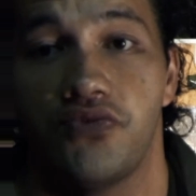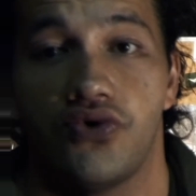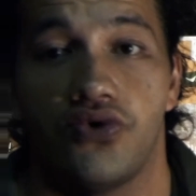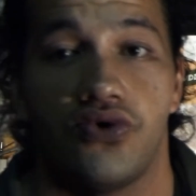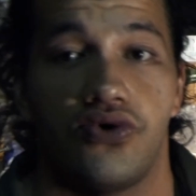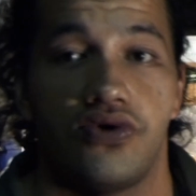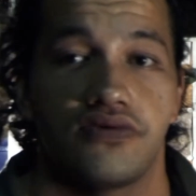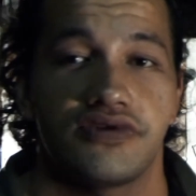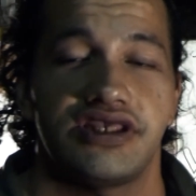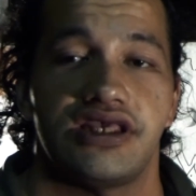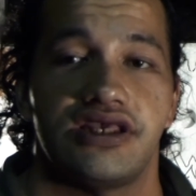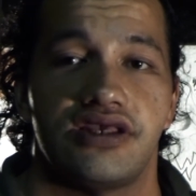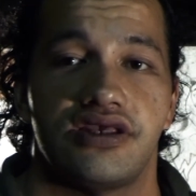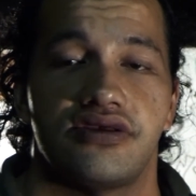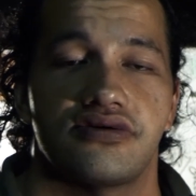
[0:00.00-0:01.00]
more
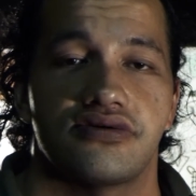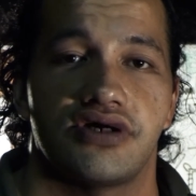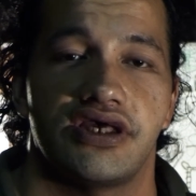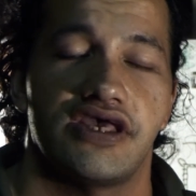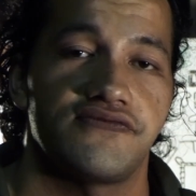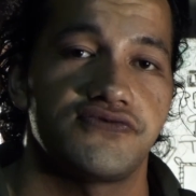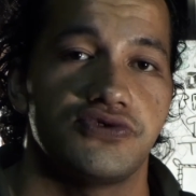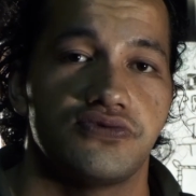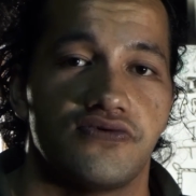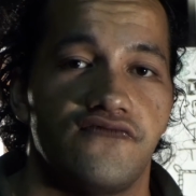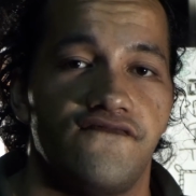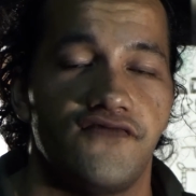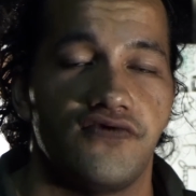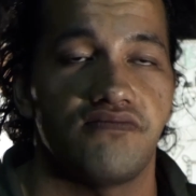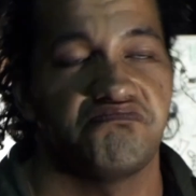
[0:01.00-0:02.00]
gear I have to
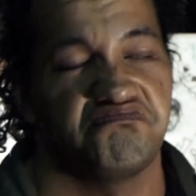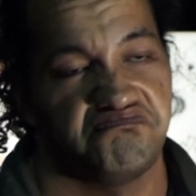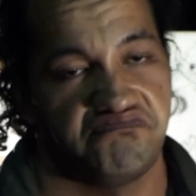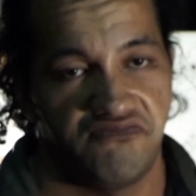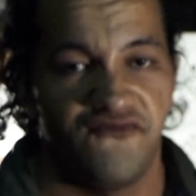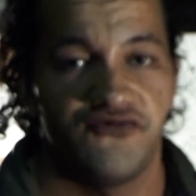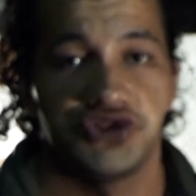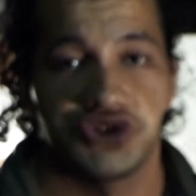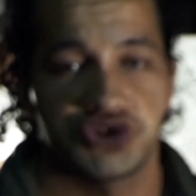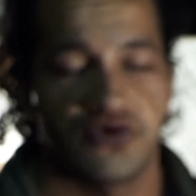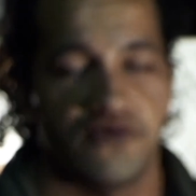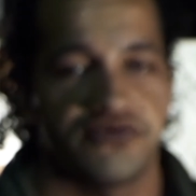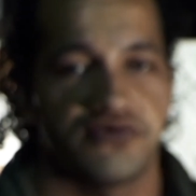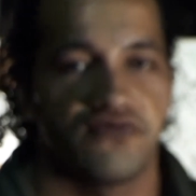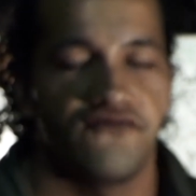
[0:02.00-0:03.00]
finish
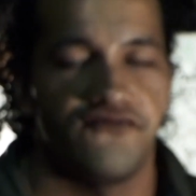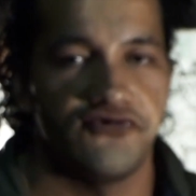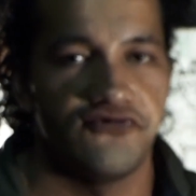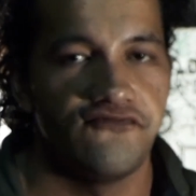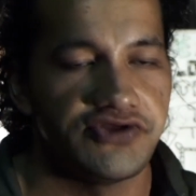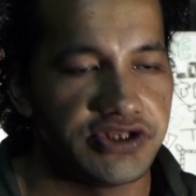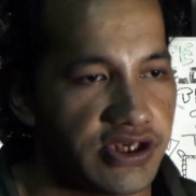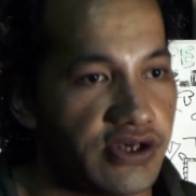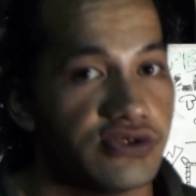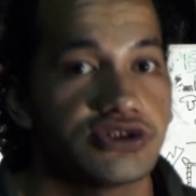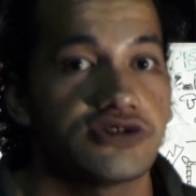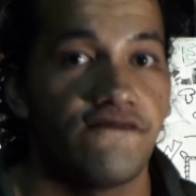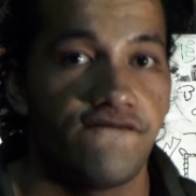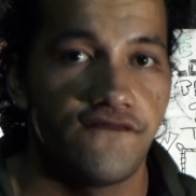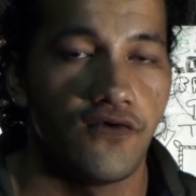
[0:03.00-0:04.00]
off the review
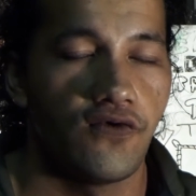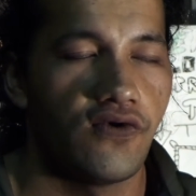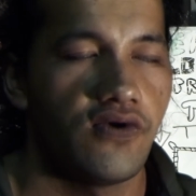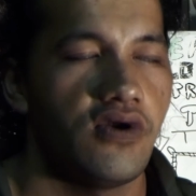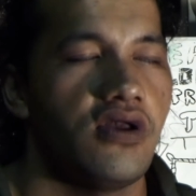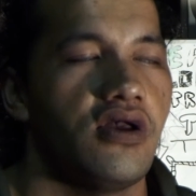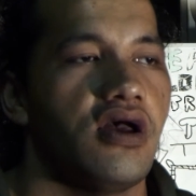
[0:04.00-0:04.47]
videos for